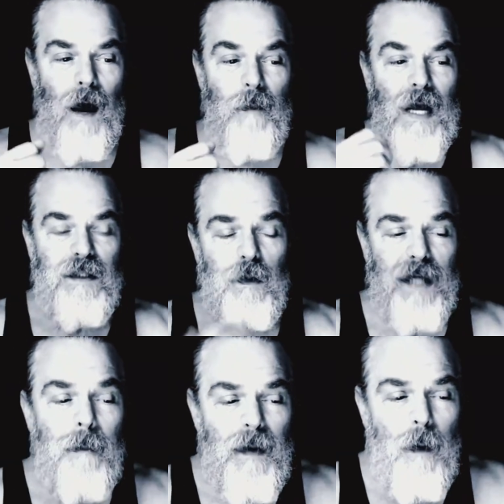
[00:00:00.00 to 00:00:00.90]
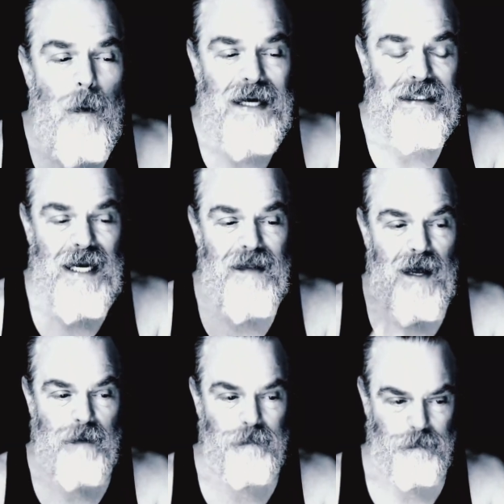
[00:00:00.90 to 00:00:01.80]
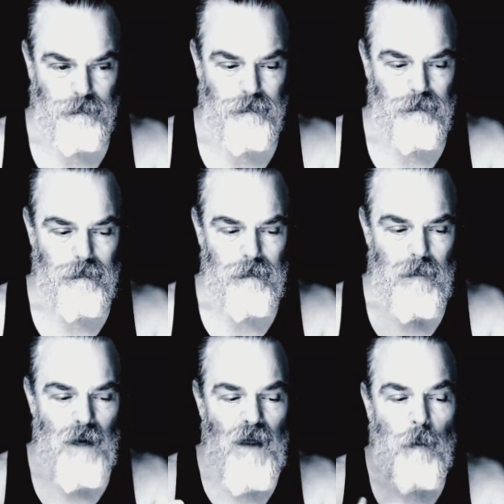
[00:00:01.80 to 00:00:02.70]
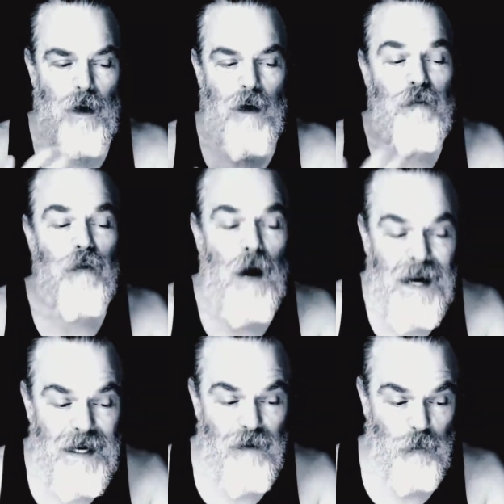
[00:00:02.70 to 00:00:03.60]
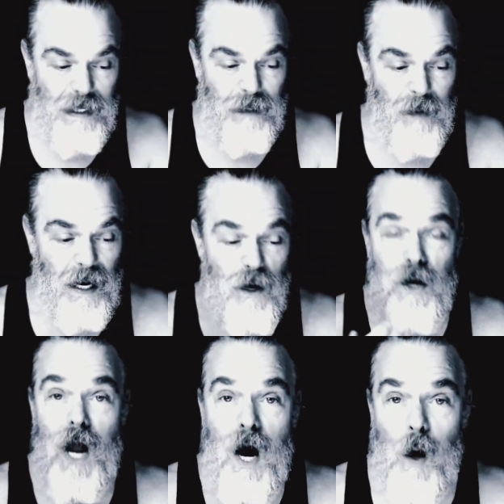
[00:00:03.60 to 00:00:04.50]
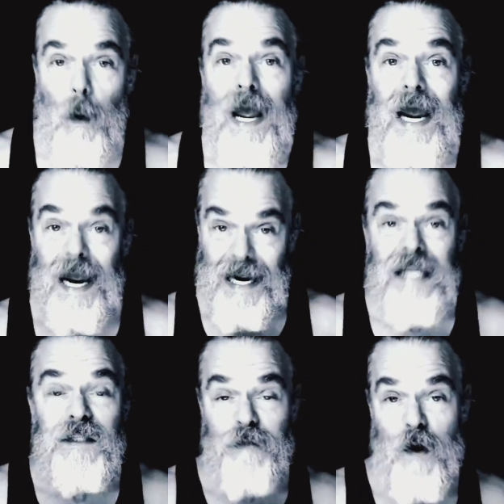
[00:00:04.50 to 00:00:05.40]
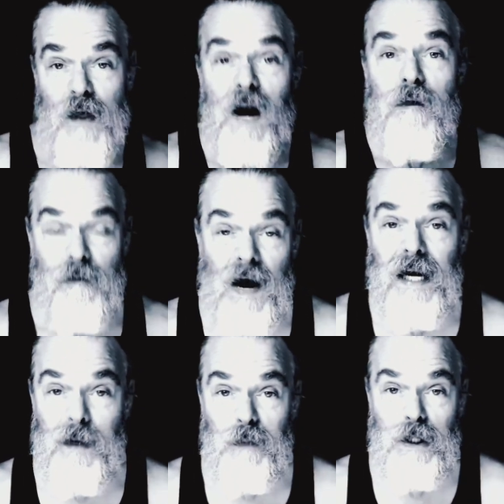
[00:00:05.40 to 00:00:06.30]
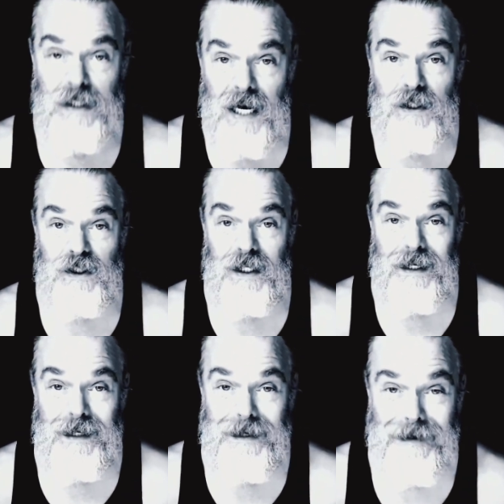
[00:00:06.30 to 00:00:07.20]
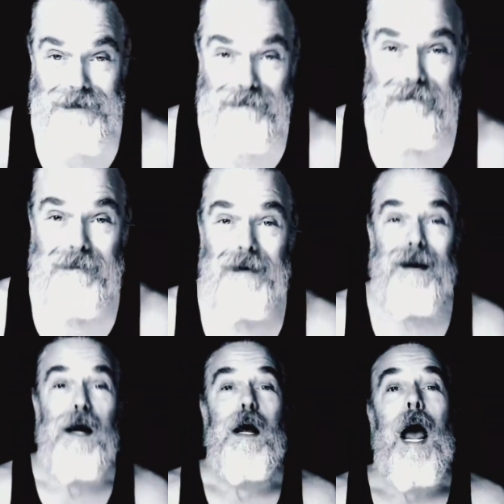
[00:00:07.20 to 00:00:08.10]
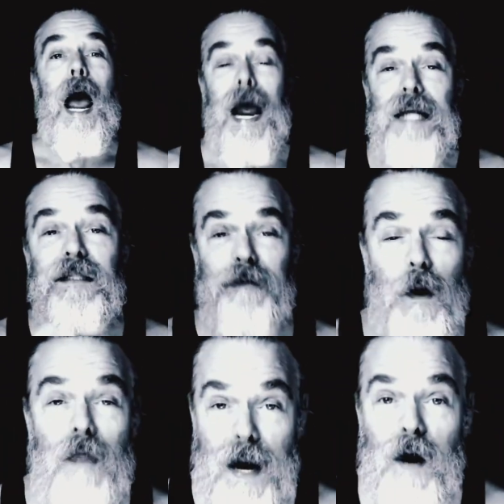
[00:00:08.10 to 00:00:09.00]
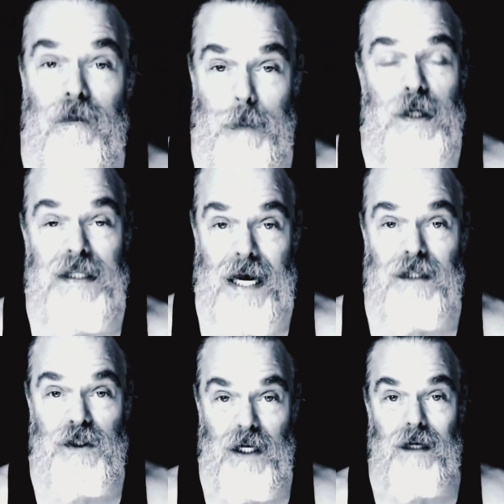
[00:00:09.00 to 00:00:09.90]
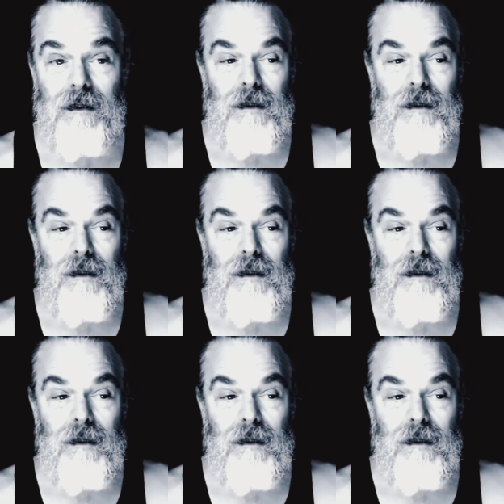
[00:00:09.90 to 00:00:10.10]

So some people might say that we're afraid of weak men. No, it's for their fucking protection. It's for their protection.